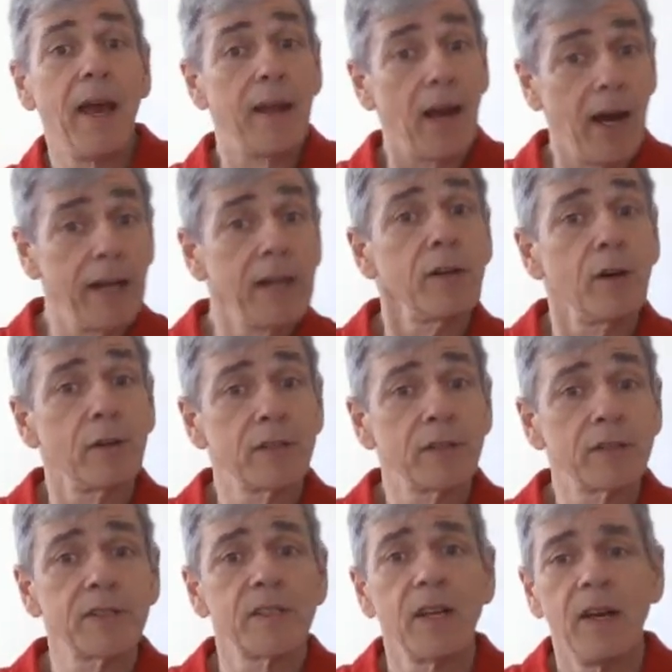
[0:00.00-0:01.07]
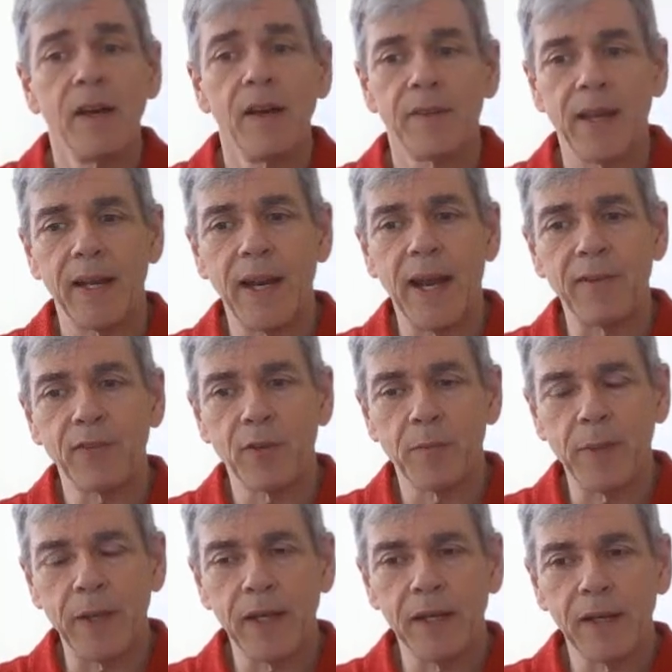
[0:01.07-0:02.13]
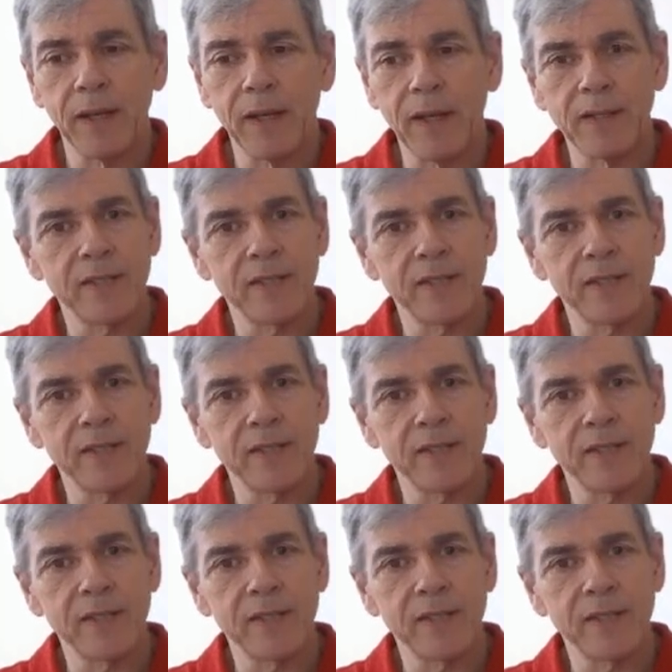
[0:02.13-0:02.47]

And I noticed that after being